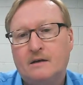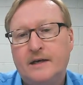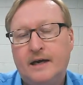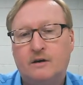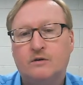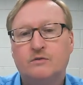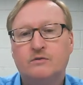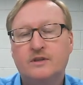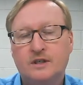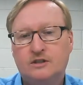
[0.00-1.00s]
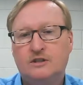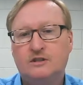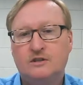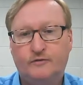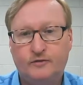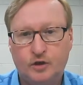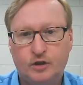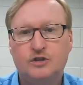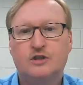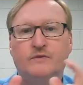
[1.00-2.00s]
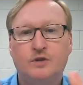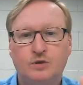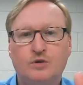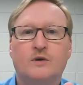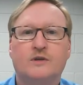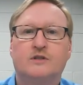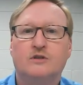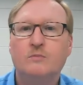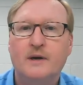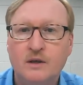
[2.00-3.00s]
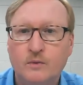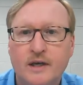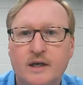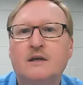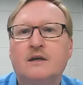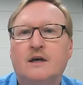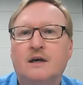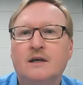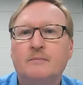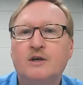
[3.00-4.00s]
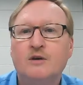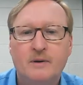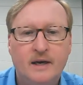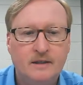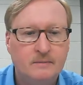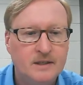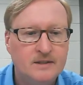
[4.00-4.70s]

Now, this is the first of 2 courses. Oh, by the way, let me go back to my